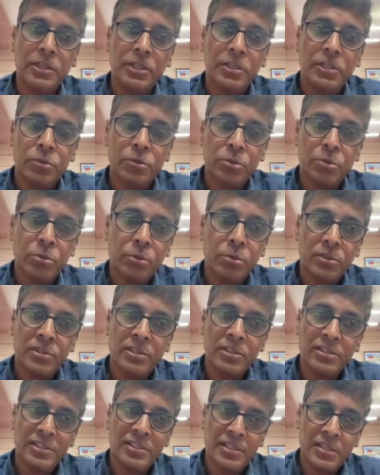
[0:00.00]
So
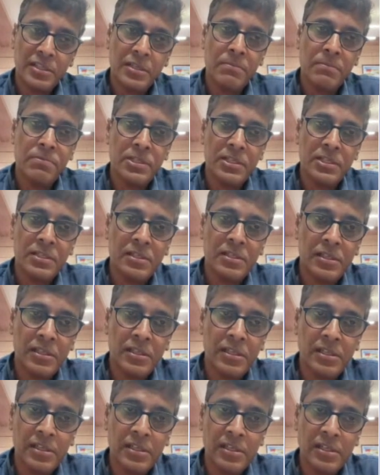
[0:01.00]
the same
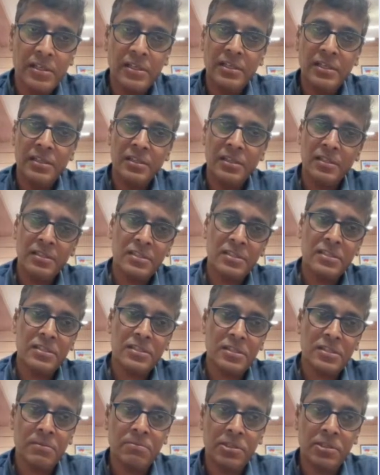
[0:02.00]
signal in this
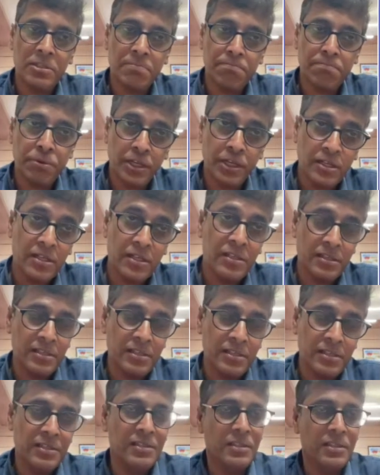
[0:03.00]
system is picked
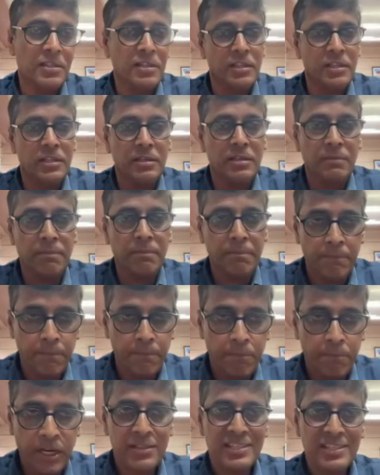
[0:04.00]

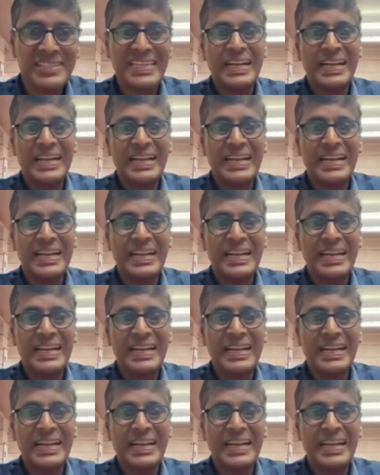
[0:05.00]
by the